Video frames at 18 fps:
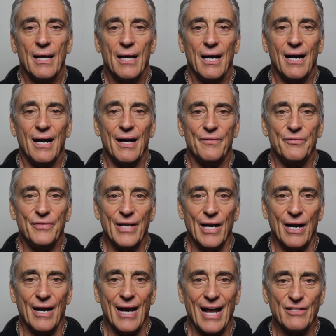
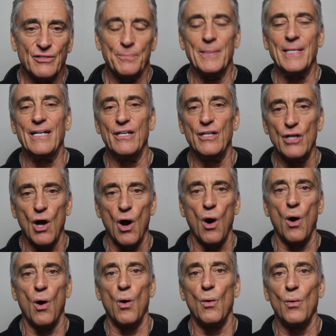There has been
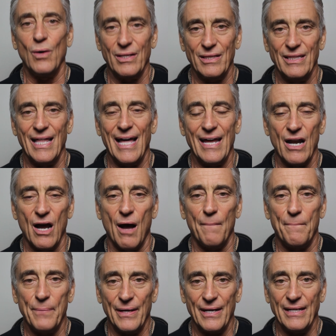no let
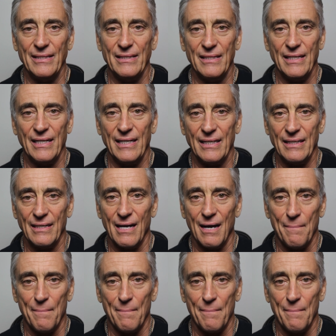up in the